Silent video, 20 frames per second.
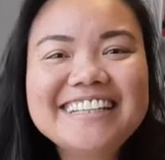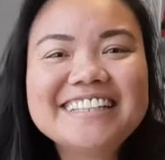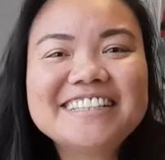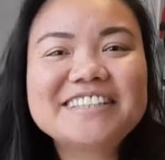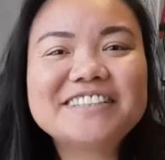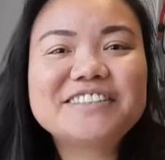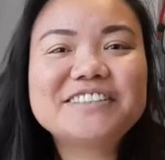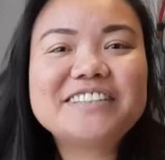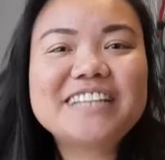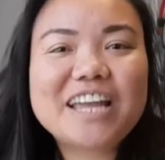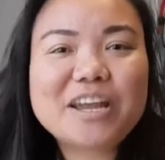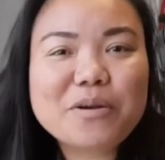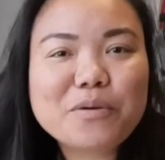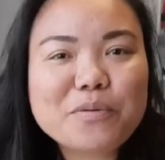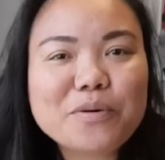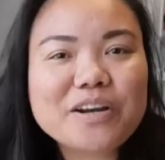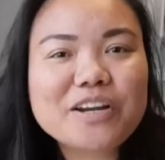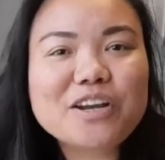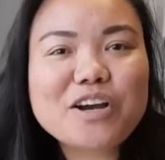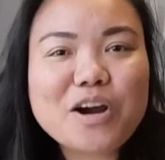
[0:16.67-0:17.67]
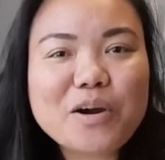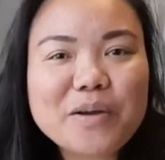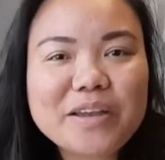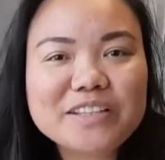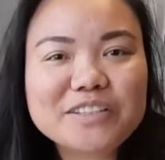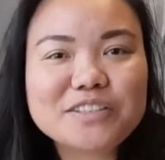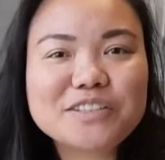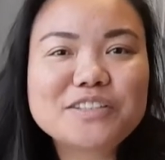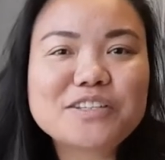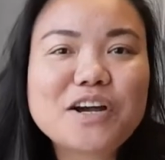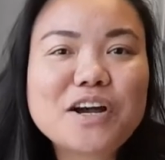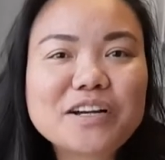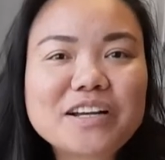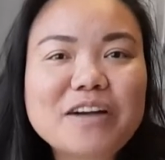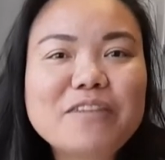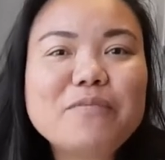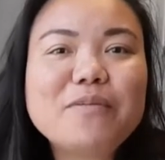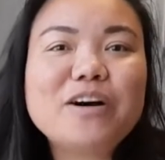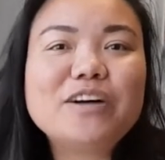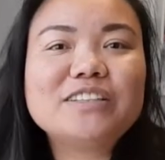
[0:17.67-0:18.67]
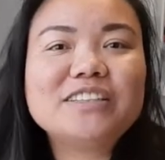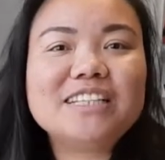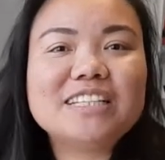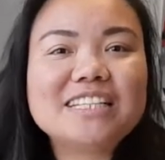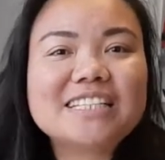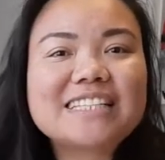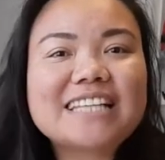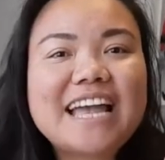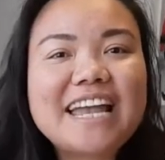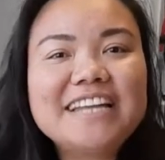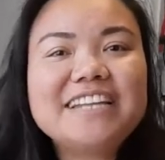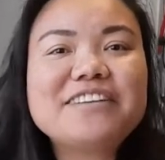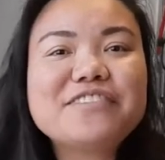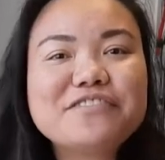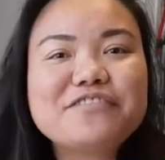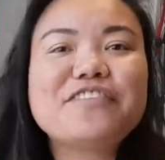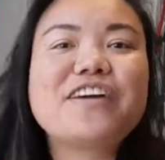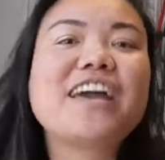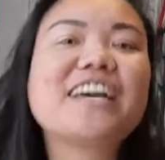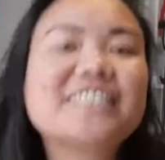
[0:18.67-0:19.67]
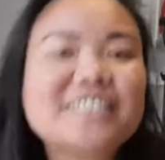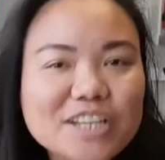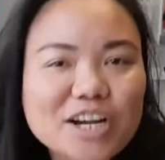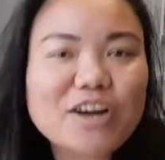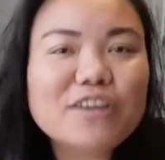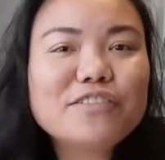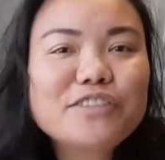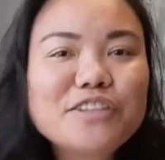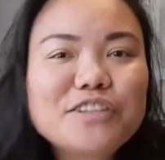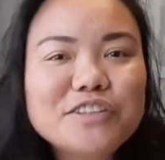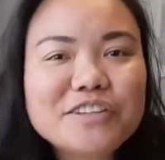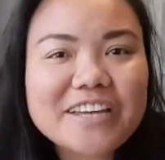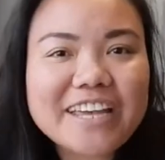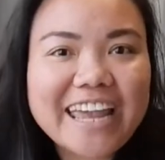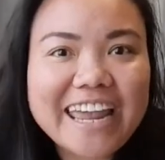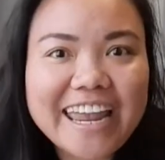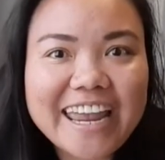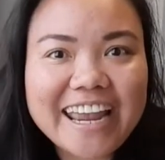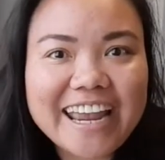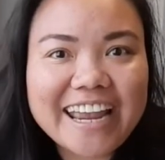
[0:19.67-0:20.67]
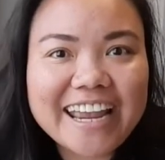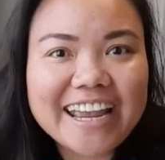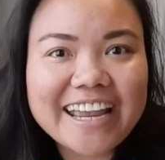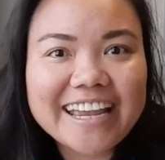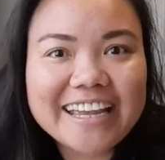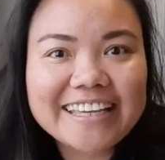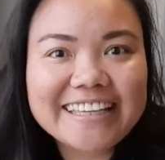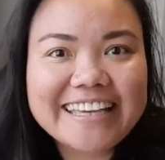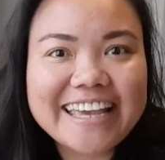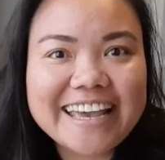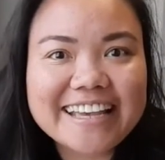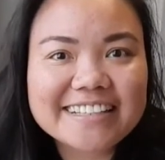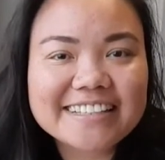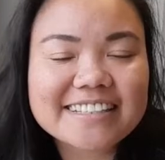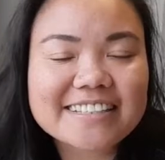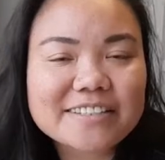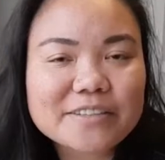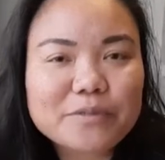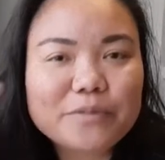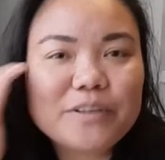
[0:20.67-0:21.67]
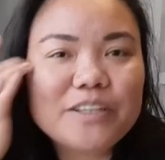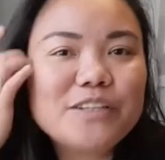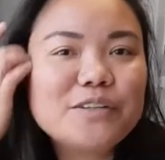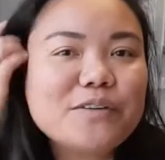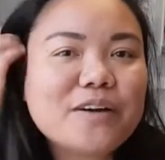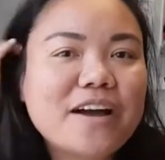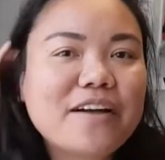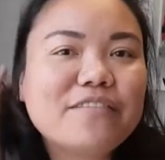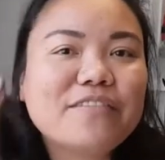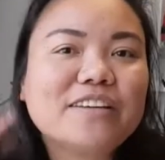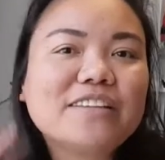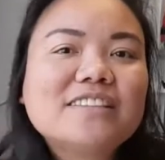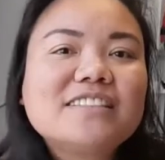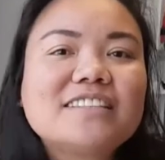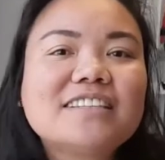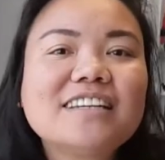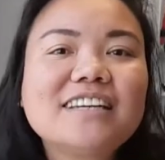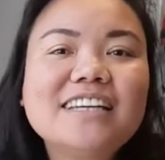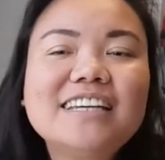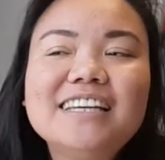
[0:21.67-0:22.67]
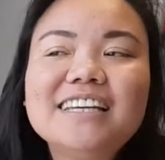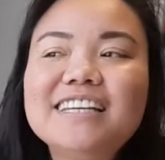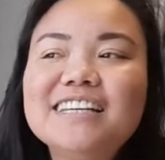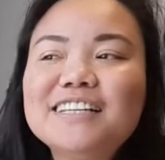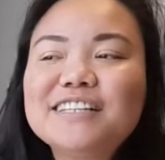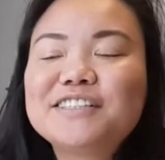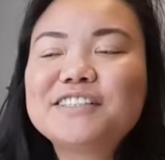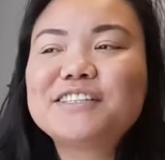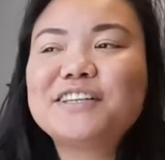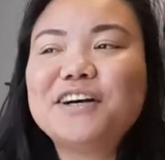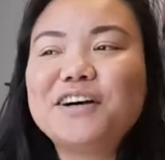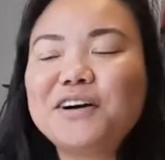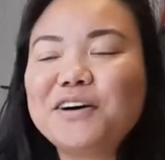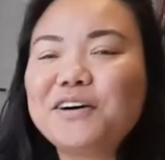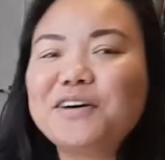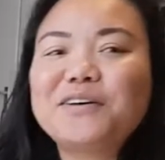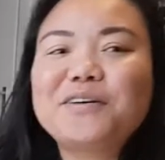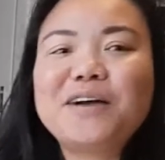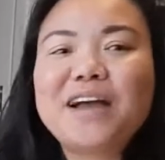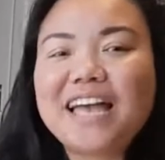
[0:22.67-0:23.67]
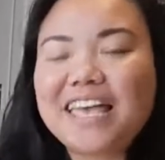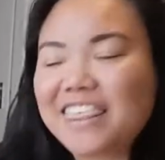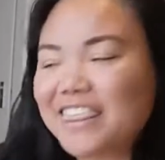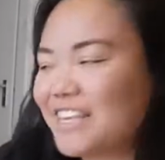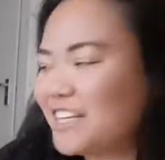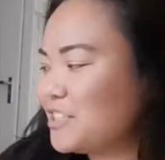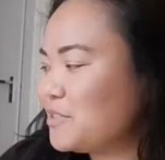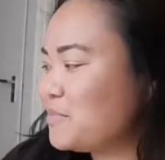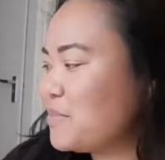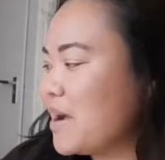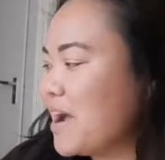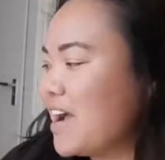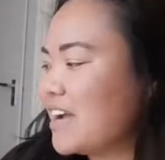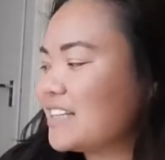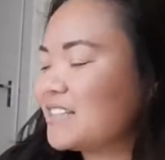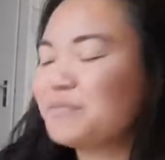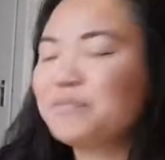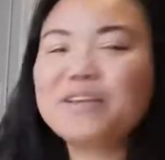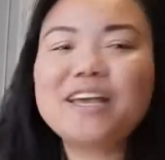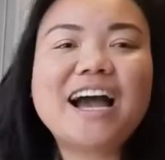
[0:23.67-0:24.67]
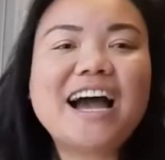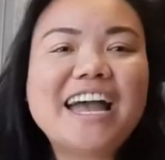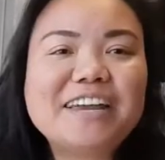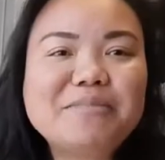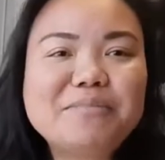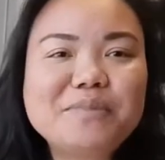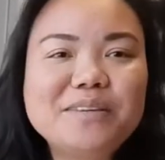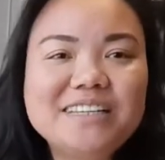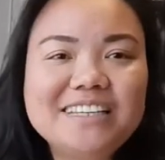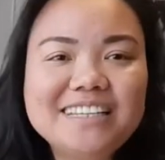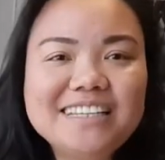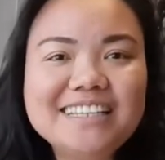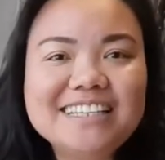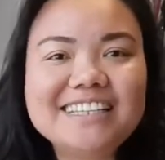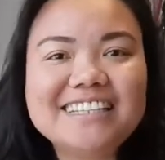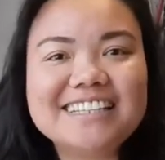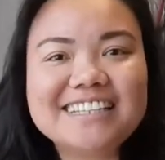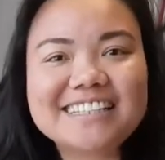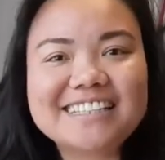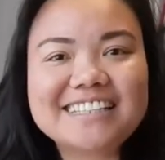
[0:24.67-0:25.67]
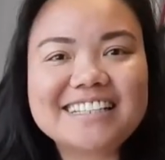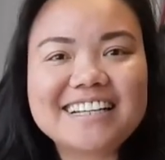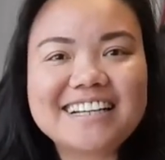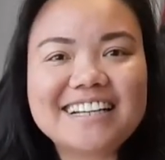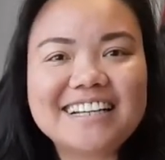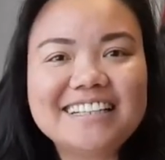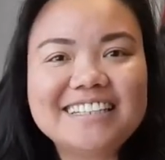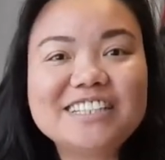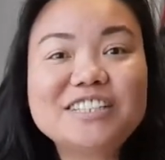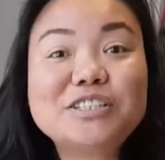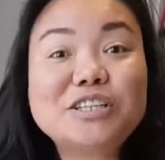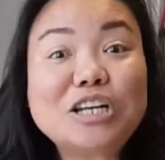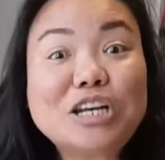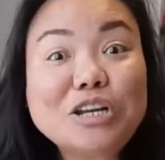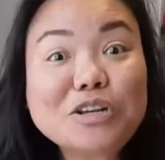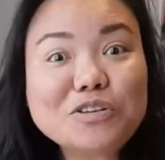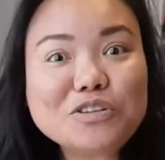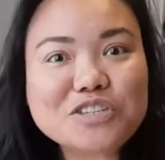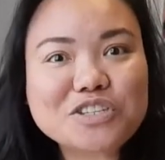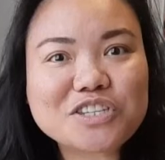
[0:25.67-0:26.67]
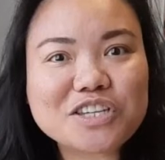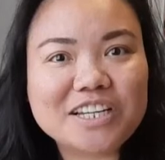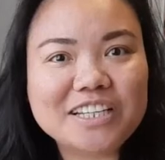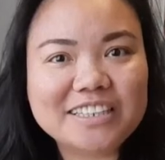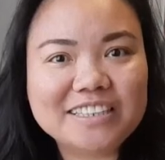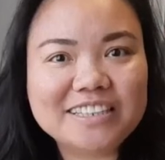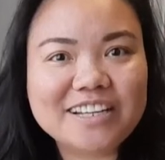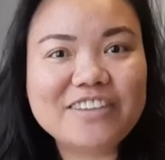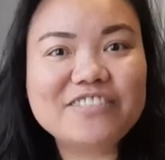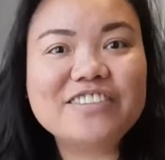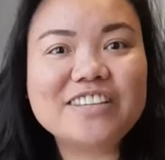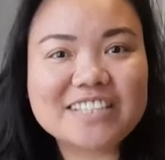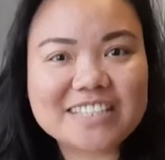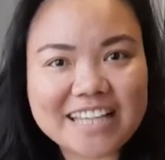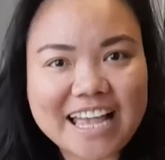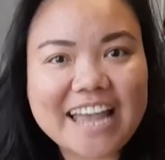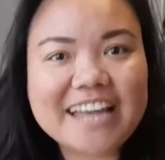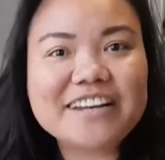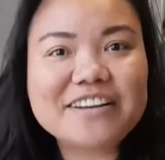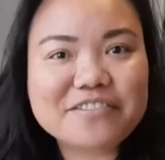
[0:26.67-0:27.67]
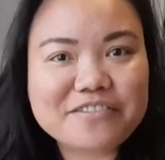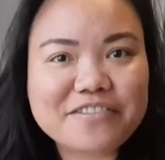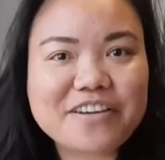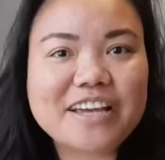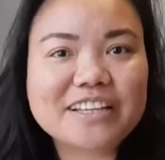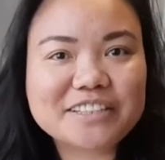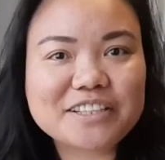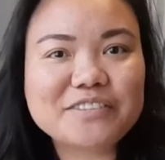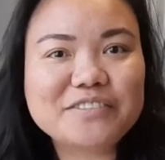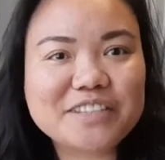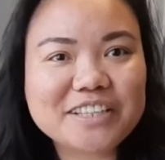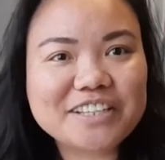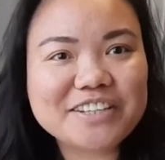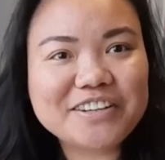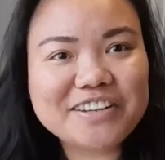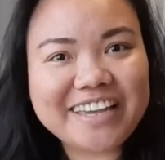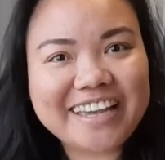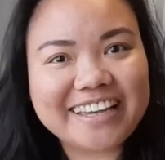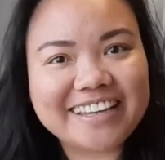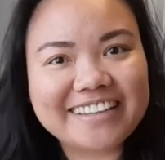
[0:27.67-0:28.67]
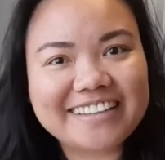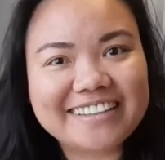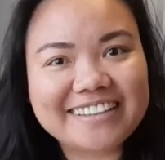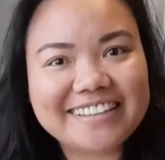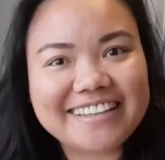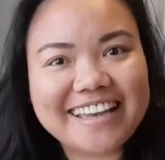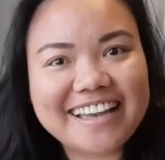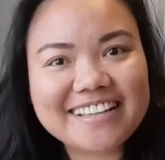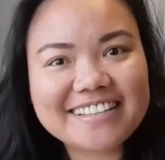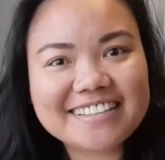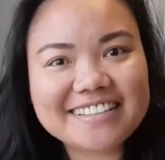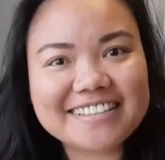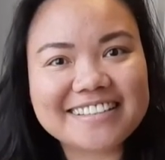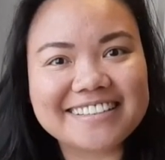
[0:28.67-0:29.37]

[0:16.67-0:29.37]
So today we're going to talk about the side effects of cooking. Yes, we do have it. So, and this box behind me is the solution of the side effect of the cooking. Yes?